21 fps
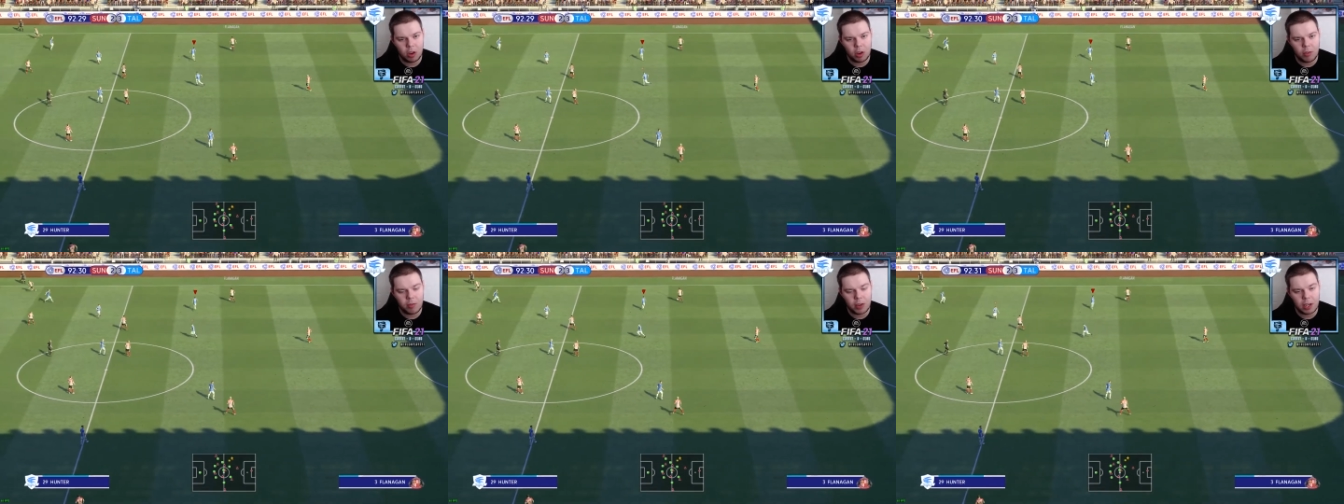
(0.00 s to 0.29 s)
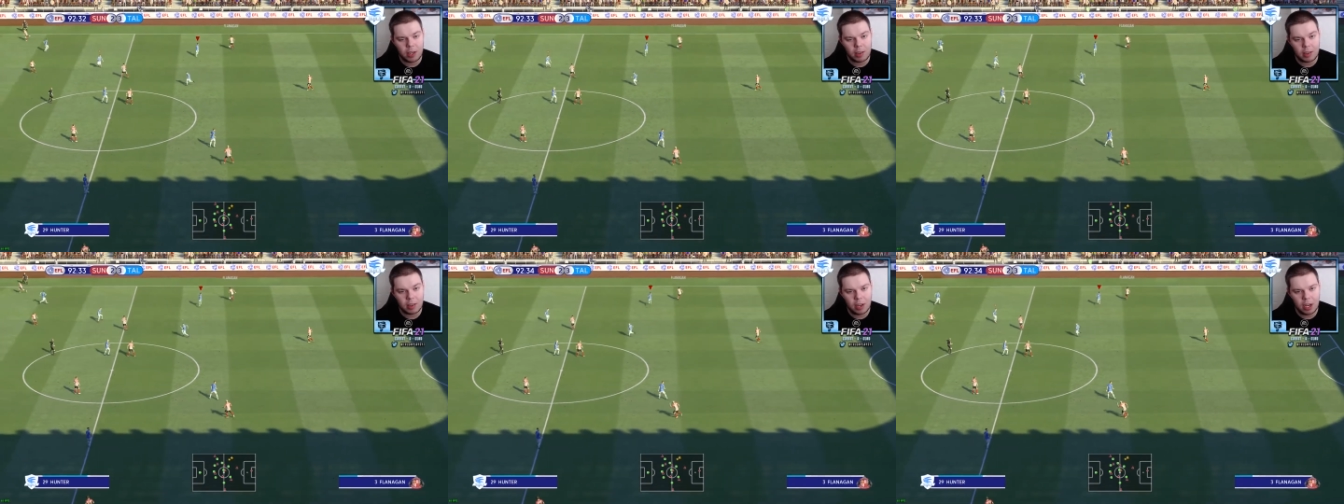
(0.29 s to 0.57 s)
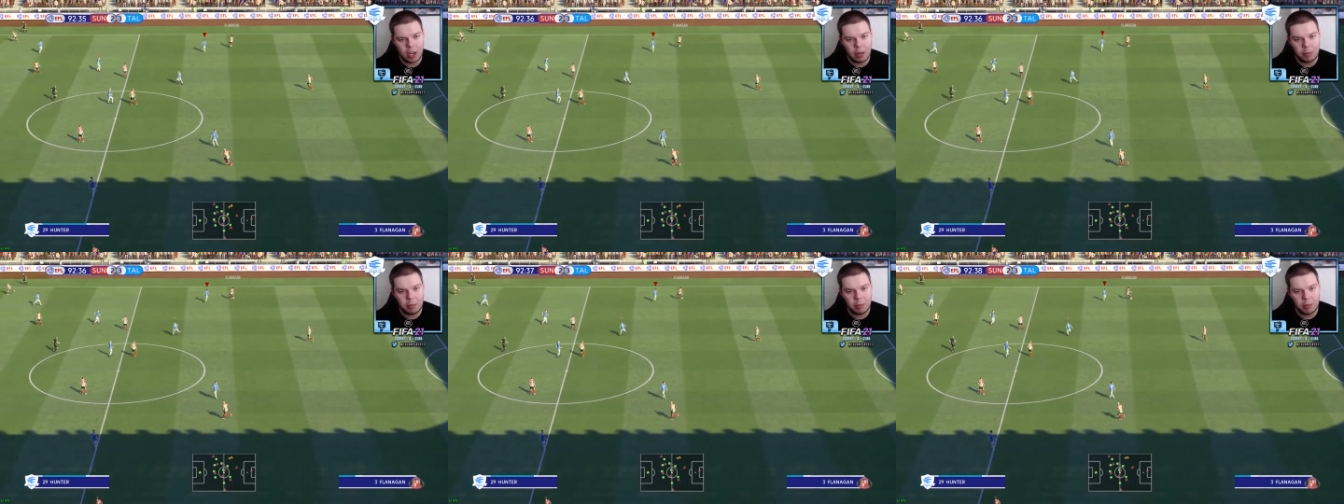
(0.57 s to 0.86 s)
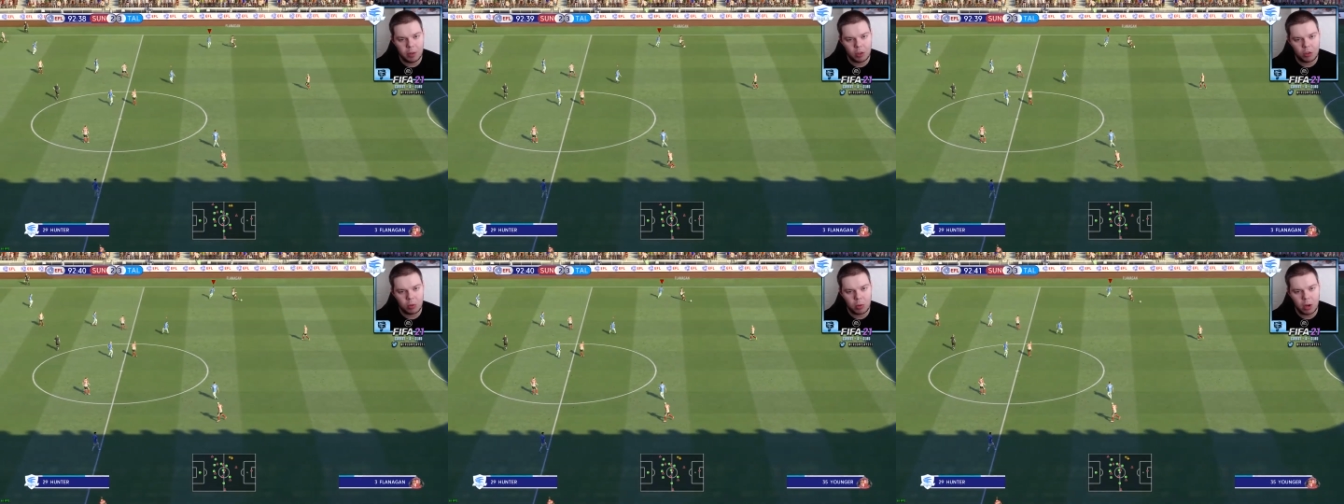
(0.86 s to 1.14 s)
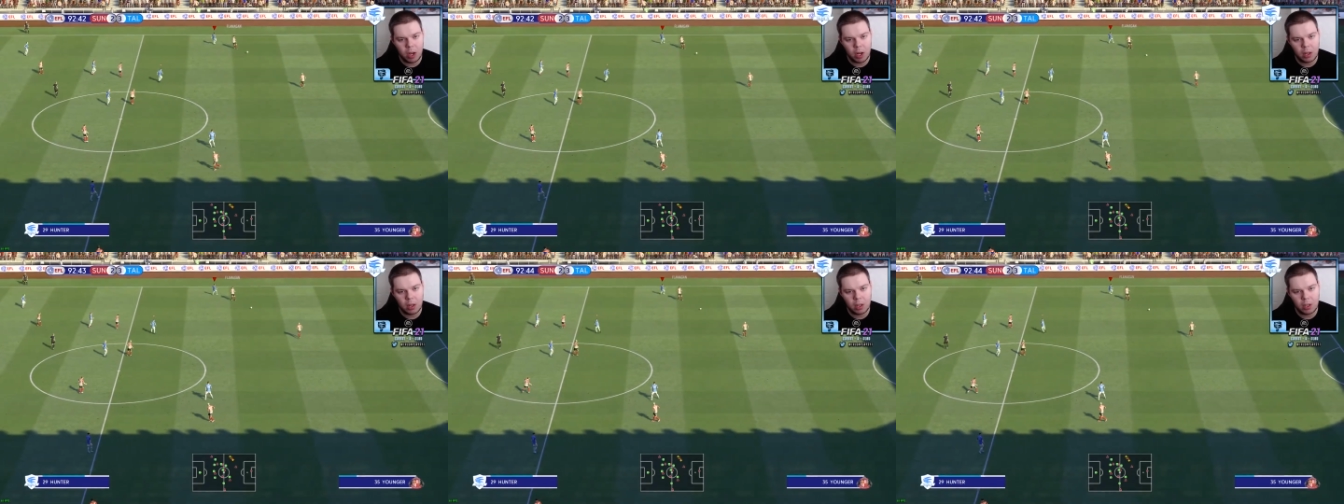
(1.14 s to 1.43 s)
of added time as
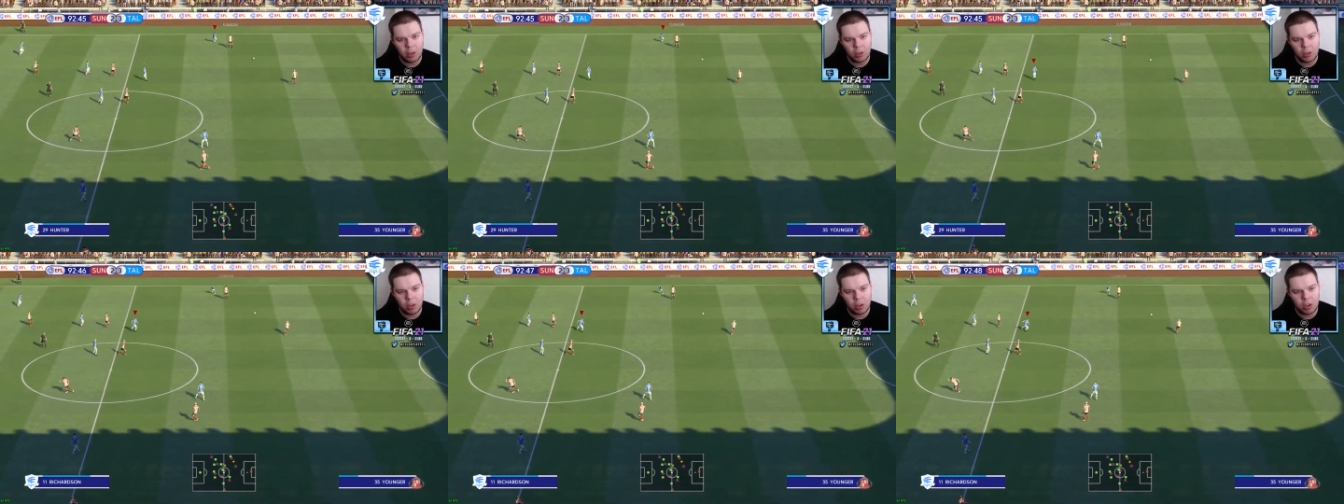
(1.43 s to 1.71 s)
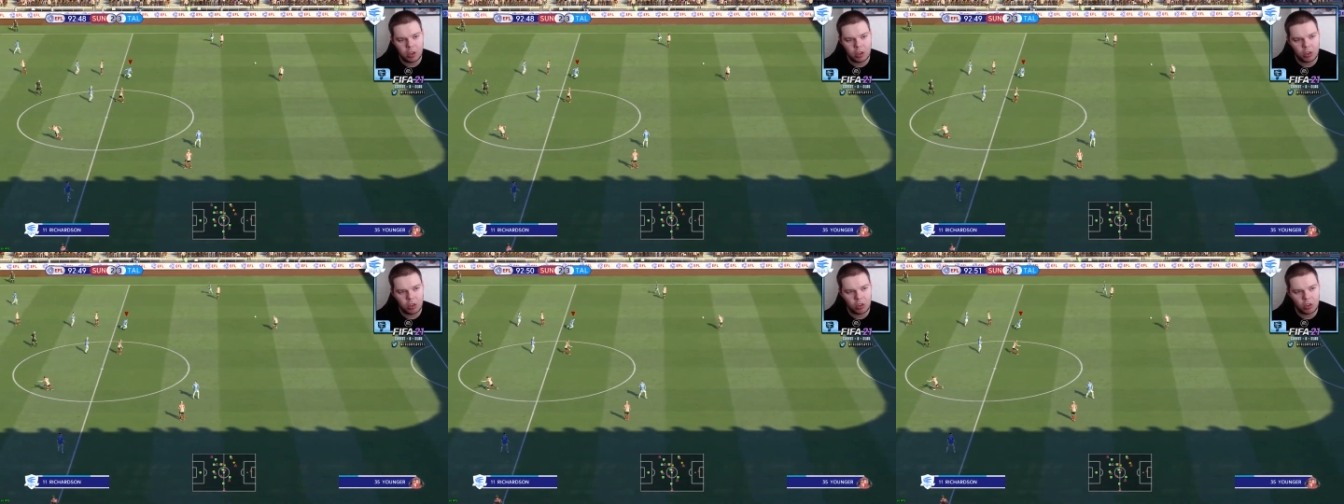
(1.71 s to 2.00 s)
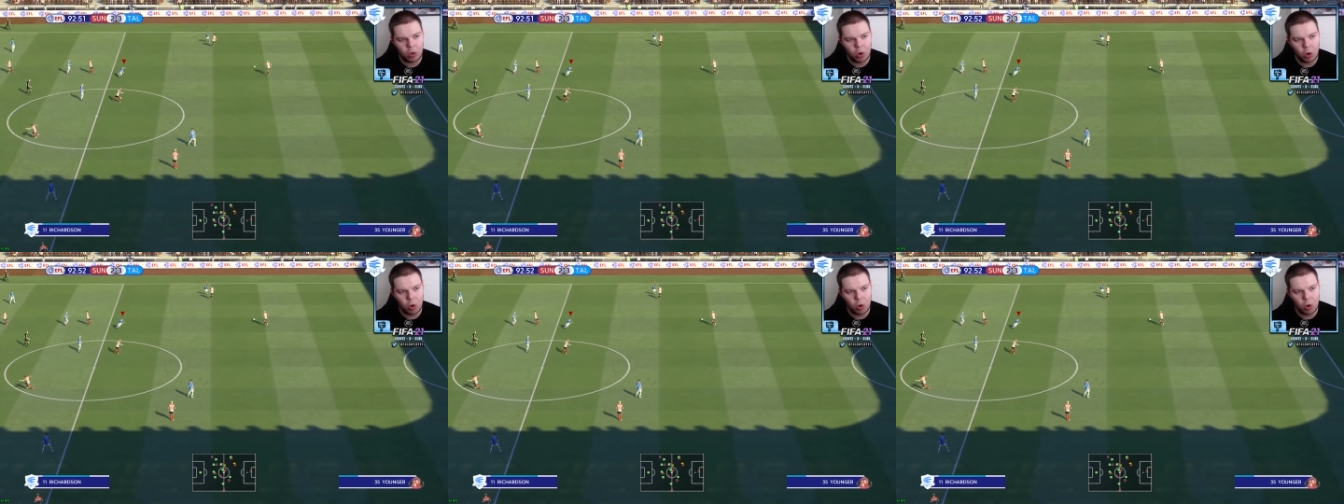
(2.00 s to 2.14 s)
well. And Sunderland are just